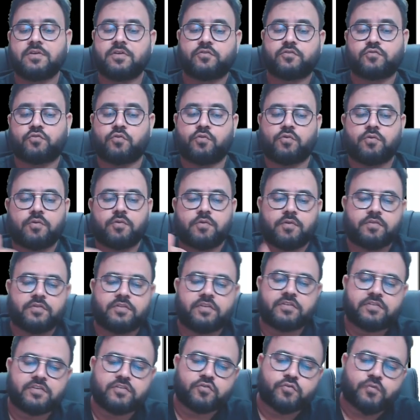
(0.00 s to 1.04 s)
So
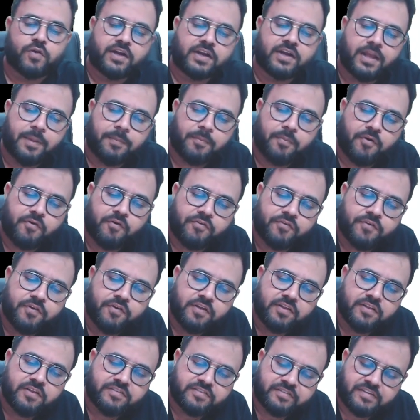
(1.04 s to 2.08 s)
this is one type of
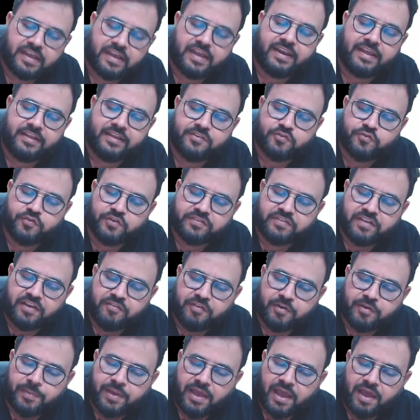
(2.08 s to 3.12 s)
challenge which I
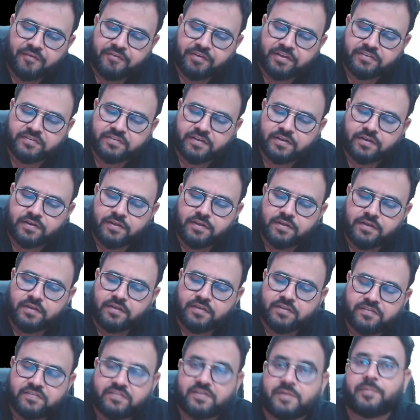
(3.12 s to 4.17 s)
will be having, sir.
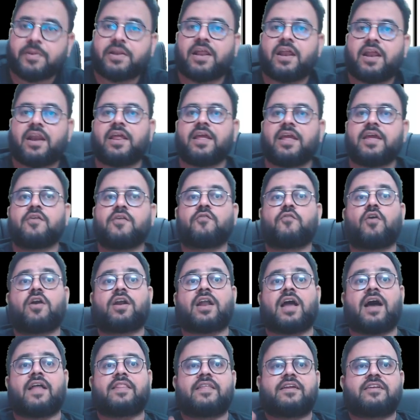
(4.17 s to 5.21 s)
Similarly, what
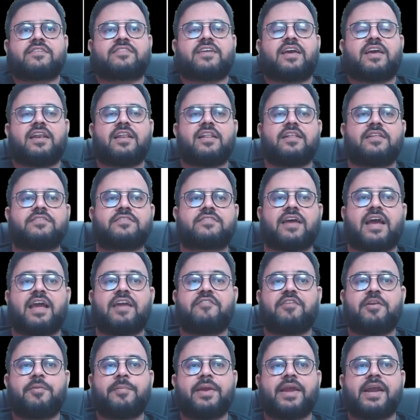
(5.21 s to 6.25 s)
other challenge I
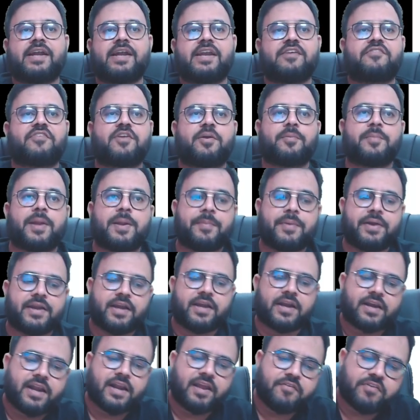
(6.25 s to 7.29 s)
will be getting from
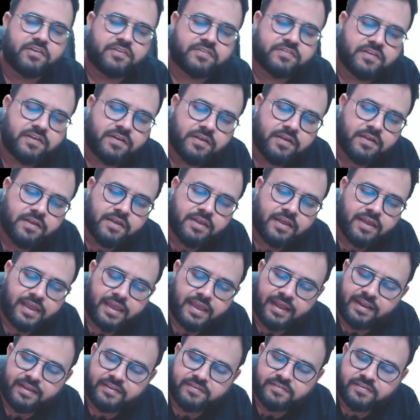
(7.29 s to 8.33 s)
immediate rivals, sir?
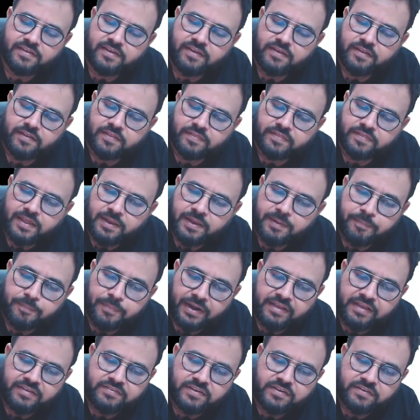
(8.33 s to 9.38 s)
Can I say their
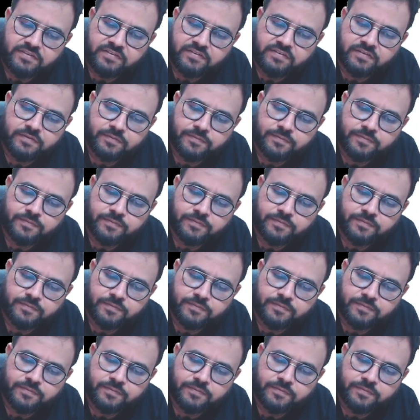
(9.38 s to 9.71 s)
pricings?